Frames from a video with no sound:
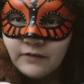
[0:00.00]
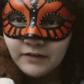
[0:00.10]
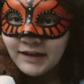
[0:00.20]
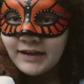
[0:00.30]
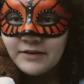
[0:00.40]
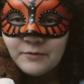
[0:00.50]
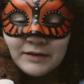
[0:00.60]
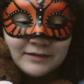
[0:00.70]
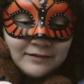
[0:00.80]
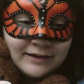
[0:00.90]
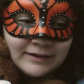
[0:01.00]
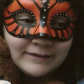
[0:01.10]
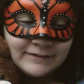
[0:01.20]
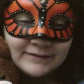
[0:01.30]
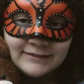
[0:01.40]
Okay, well, I
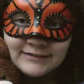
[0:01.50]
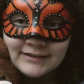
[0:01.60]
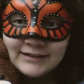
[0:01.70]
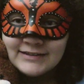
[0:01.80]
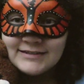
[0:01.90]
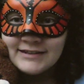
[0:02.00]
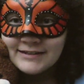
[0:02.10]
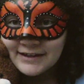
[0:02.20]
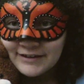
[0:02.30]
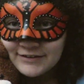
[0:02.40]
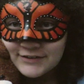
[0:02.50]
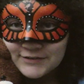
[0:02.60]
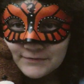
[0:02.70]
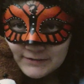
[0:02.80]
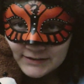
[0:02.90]
think that is the end
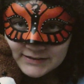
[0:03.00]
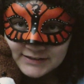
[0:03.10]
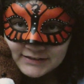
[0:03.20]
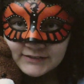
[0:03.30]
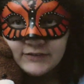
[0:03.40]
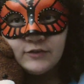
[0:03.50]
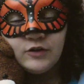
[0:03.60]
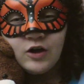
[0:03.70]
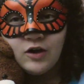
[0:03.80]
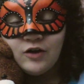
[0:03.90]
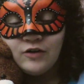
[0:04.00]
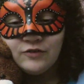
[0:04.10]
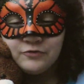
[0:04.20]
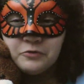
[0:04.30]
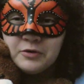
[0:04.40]
of this little haul
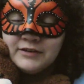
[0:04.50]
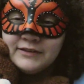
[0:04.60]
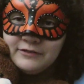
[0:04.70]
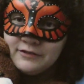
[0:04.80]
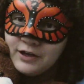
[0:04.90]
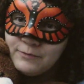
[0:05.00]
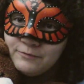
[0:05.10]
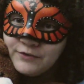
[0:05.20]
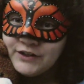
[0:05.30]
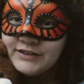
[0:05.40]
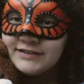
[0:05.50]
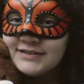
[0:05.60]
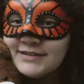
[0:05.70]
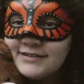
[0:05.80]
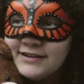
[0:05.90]
for Lil
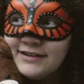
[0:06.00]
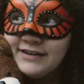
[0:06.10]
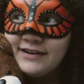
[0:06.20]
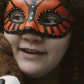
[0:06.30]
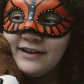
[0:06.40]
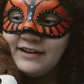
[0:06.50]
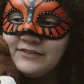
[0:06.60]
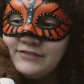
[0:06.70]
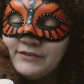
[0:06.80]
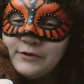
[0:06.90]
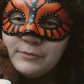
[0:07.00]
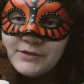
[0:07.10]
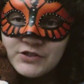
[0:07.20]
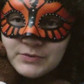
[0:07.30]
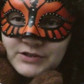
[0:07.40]
Comforts. I really hope
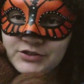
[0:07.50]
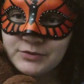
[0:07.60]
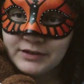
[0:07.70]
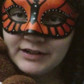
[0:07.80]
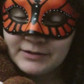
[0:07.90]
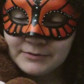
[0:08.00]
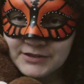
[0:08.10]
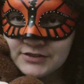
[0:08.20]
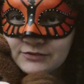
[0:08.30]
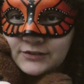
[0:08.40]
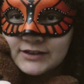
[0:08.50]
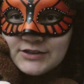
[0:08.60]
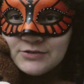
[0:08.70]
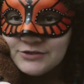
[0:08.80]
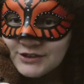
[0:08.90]
that you enjoyed it. Please don't forget
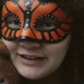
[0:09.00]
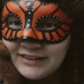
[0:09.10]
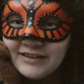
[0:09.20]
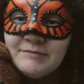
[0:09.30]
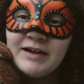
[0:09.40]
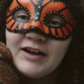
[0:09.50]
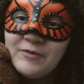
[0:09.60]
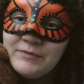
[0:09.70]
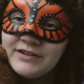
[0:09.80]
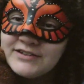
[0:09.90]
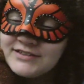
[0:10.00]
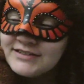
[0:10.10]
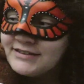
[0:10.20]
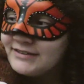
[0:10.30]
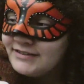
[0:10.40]
to check them out
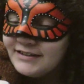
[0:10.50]
because